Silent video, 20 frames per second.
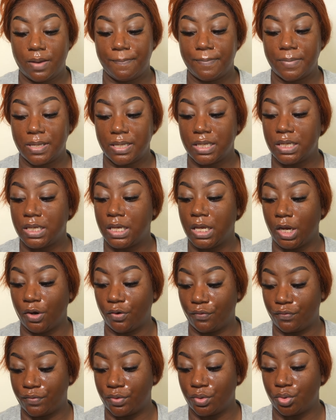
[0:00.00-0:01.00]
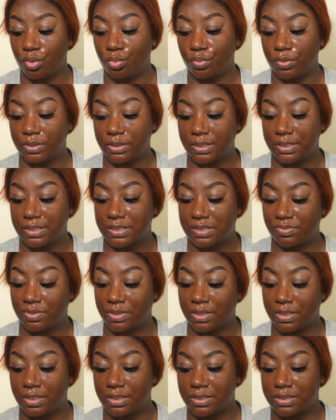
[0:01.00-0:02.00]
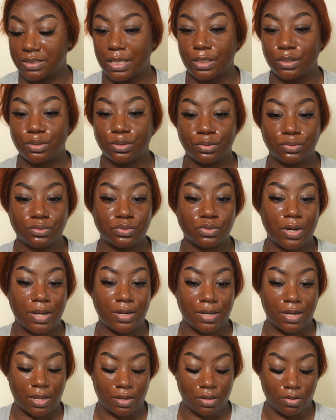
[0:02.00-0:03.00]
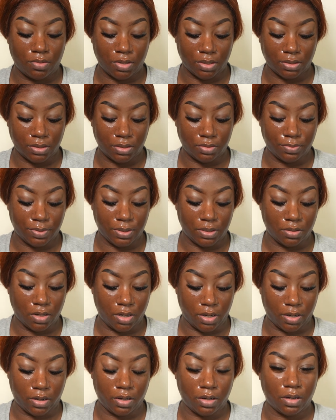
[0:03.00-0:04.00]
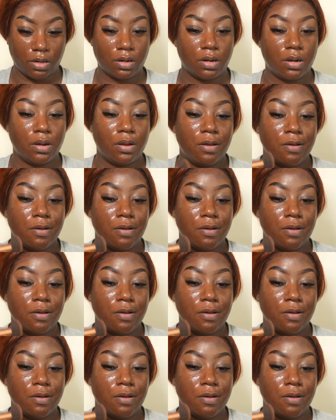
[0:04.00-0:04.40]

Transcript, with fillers: Be careful with this because they do dry down a little bit darker.